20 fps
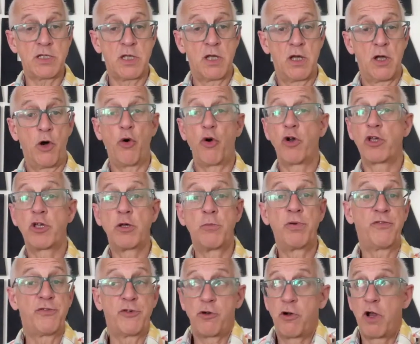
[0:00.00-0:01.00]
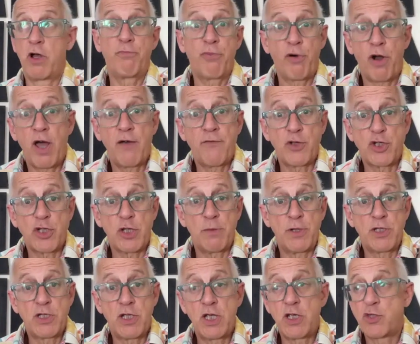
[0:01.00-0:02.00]
or it could be for your own private
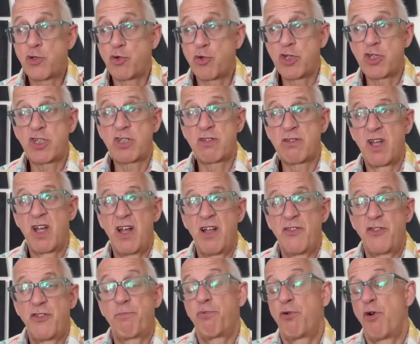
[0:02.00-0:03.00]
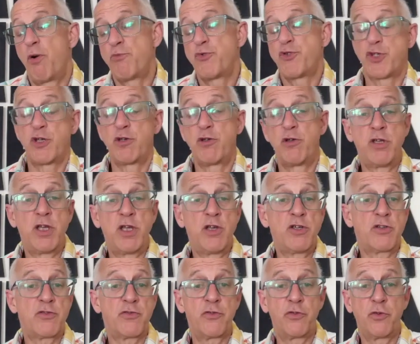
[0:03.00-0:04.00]
GPTs, or just the prompts that you
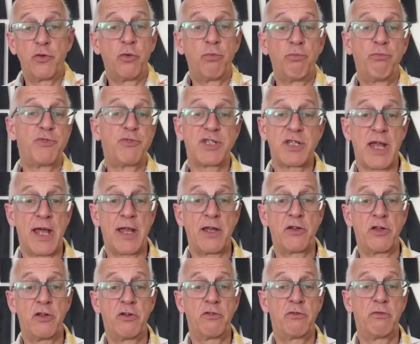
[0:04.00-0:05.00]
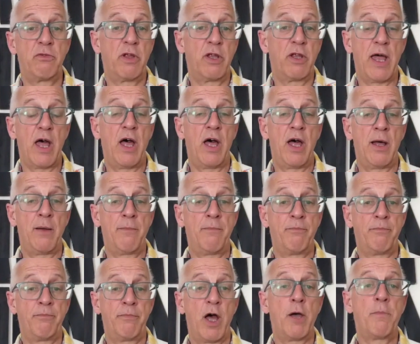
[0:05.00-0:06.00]
use for standard
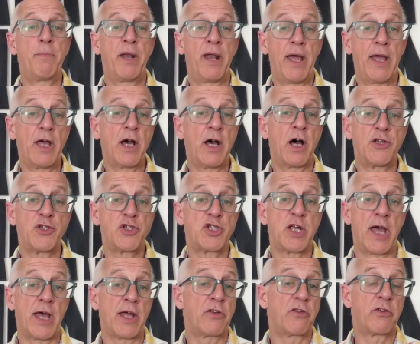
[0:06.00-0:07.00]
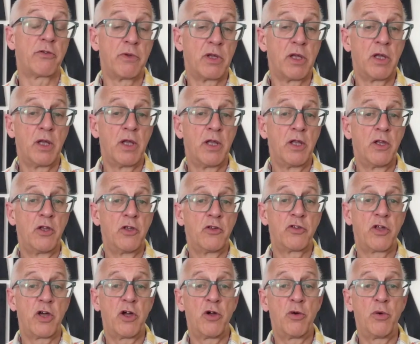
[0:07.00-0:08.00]
OpenAI's chat.
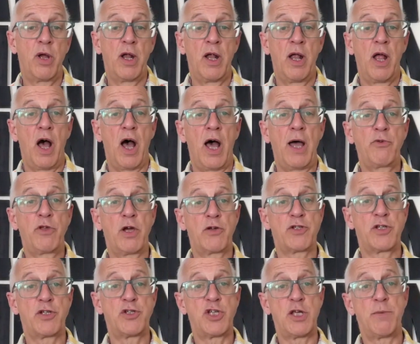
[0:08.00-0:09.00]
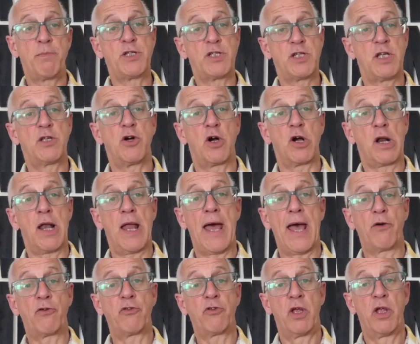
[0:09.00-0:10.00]
So I'd go to
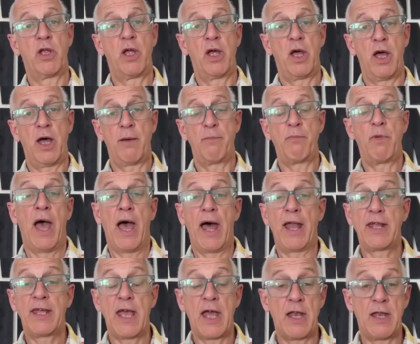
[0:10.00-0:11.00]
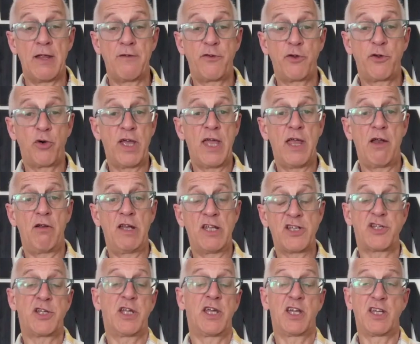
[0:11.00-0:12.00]
GeePeeTee.cloud. And again, if you're here
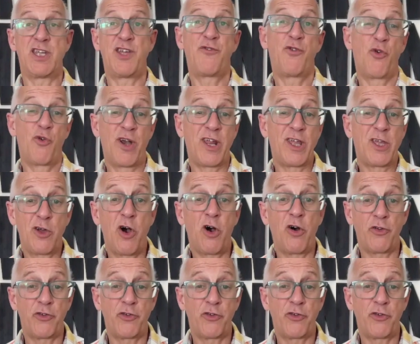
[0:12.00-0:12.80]
listening and you've already got,